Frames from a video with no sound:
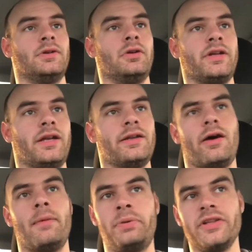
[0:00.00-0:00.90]
Okay. And
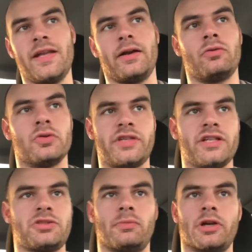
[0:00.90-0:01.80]
now I put that in
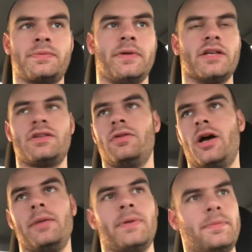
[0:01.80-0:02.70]
quotation marks because a
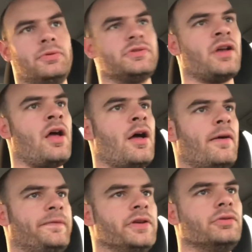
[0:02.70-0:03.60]
lot of people's
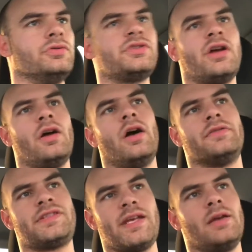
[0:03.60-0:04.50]
views
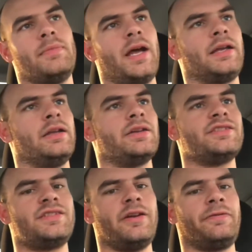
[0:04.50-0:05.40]
of sandbagging
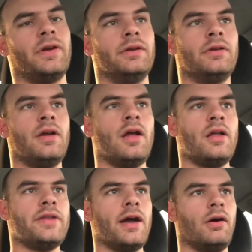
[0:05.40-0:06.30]
is different.
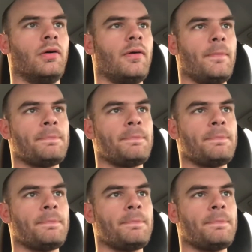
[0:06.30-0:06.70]
Now,